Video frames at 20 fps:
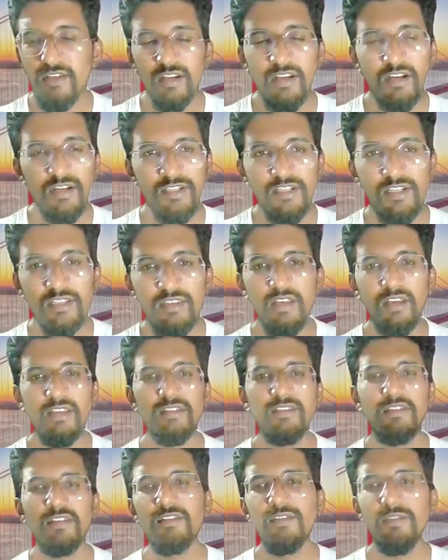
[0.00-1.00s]
So
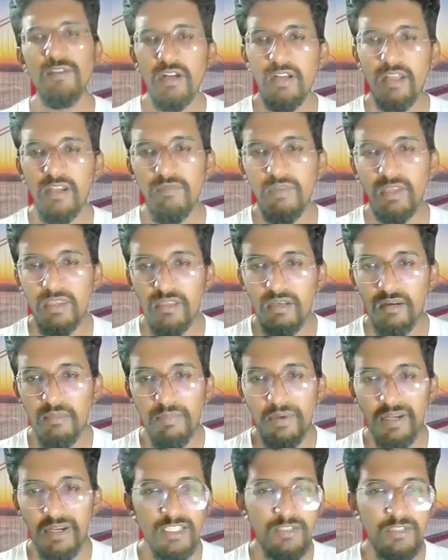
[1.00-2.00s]
Rakshit, since you are done
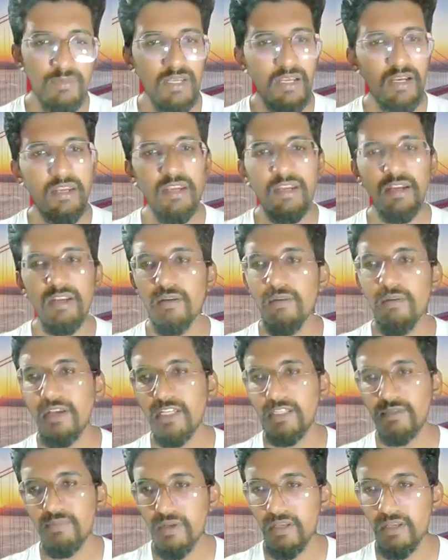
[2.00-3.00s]
with the BITS Pilani
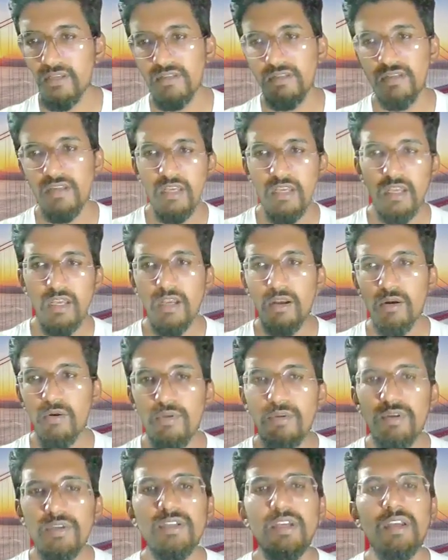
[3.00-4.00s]
interview experience,
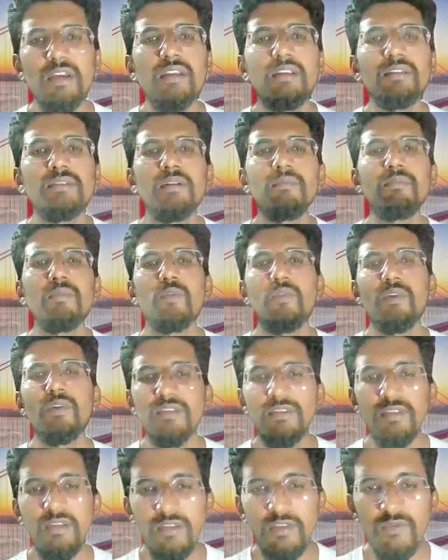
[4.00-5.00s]
could you share some
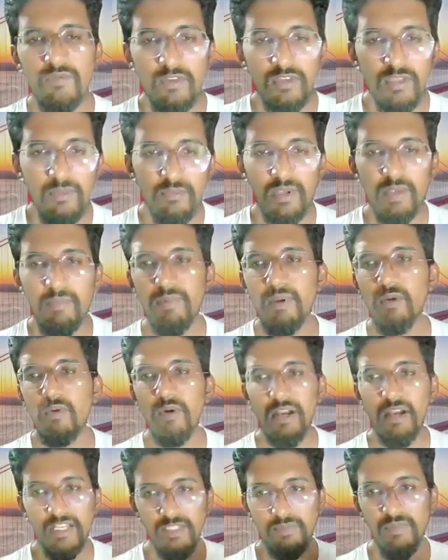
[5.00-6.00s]
nuances for the
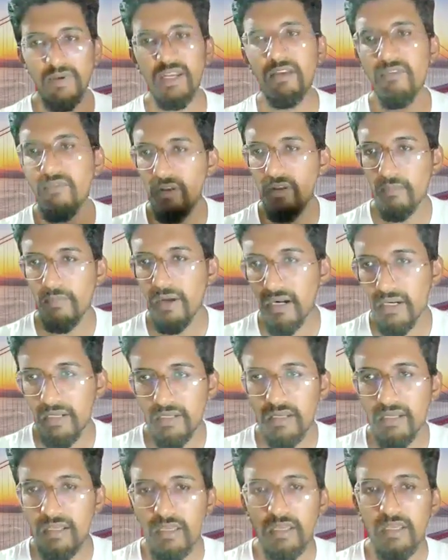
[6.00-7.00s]
people who are aspiring for
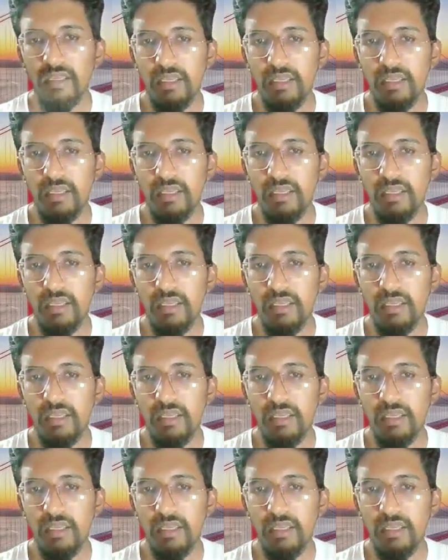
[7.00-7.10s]
BAAT?